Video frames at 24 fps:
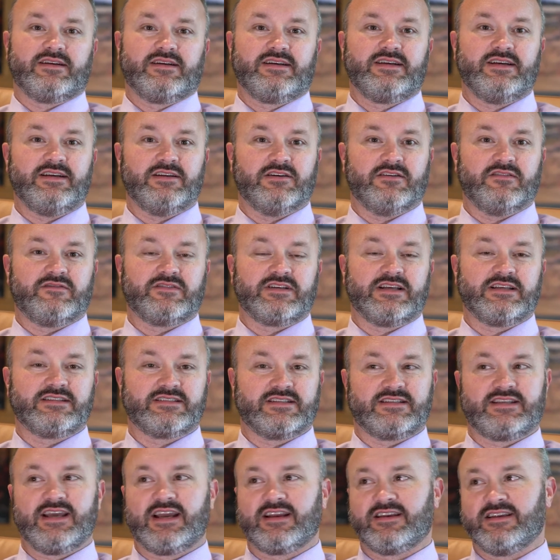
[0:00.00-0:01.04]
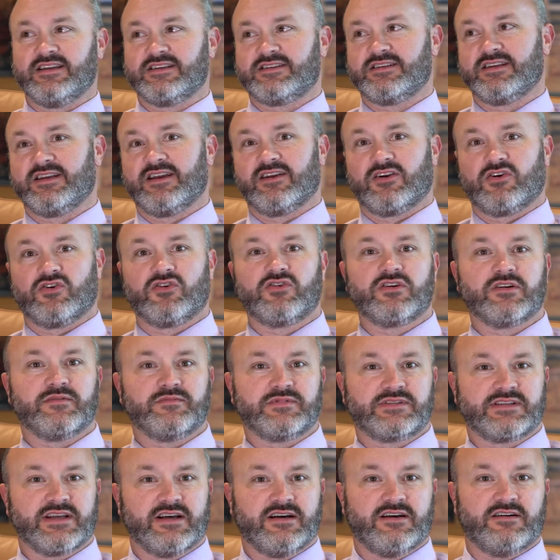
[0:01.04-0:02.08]
You know, is a technician gonna hurt
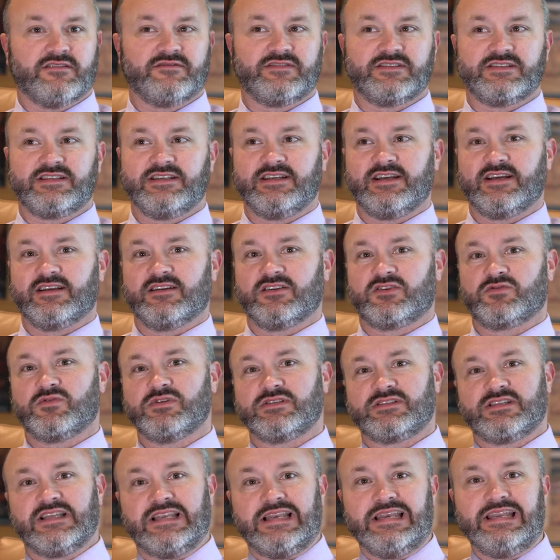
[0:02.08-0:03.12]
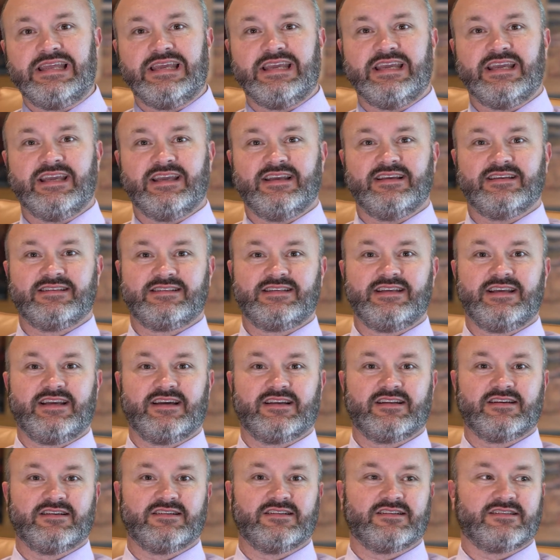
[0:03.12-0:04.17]
himself? Is he gonna twist a knee? Is he
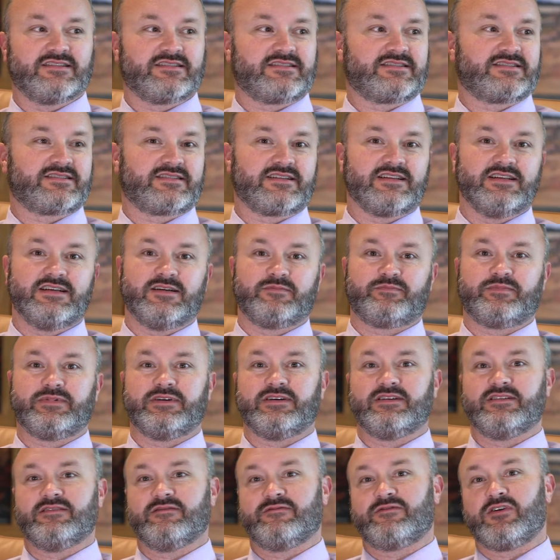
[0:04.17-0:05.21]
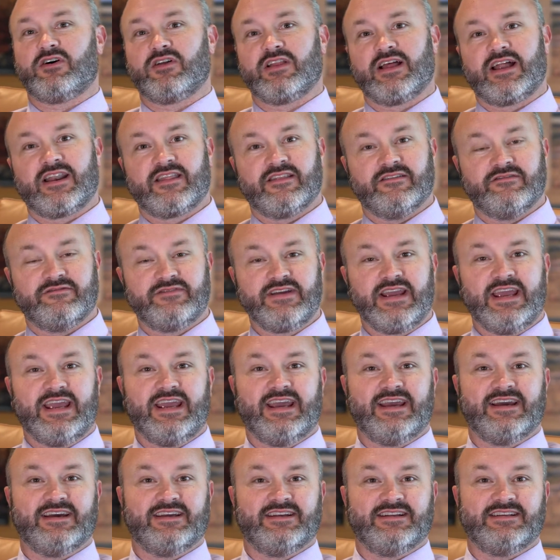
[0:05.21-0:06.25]
gonna slip and fall out of the
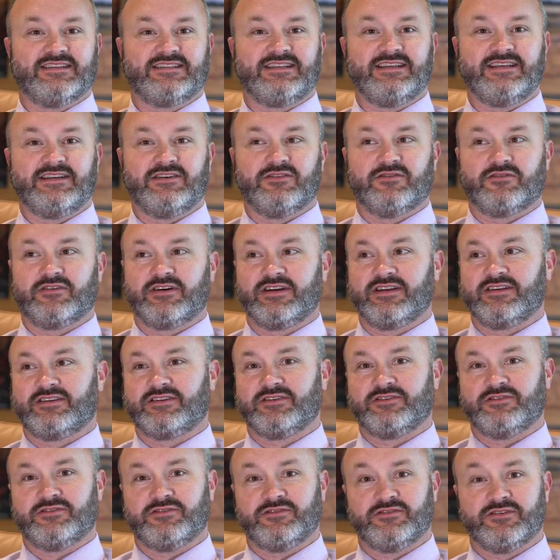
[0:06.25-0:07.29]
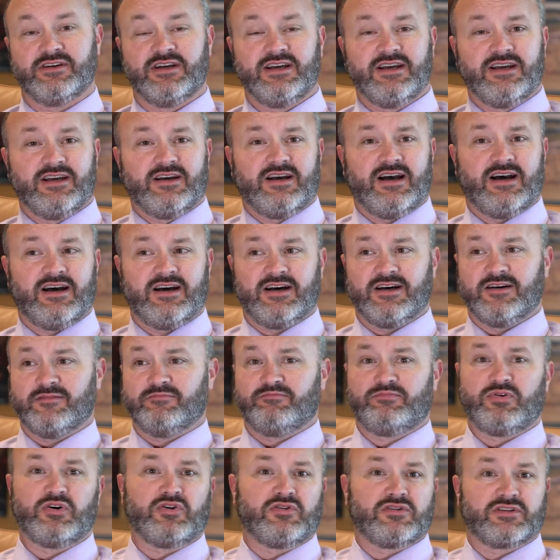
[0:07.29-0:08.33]
van? Is he going to
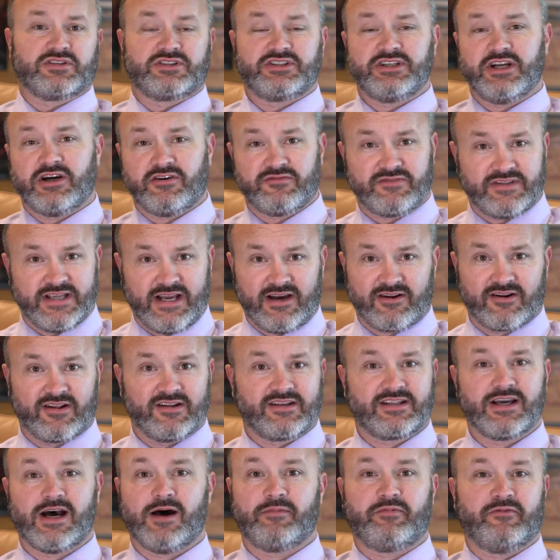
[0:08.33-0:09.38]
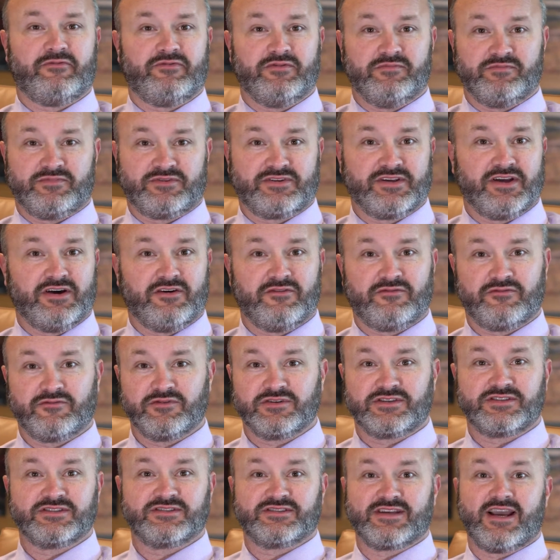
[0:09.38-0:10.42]
pull a shelf down on top of himself,
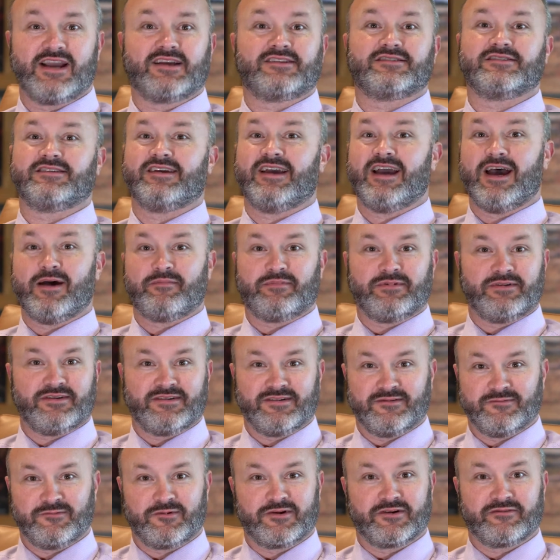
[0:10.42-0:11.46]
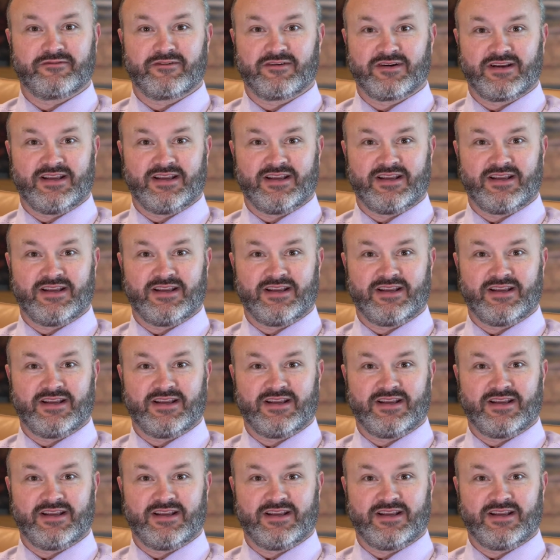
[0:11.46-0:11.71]
which has actually happened in one of our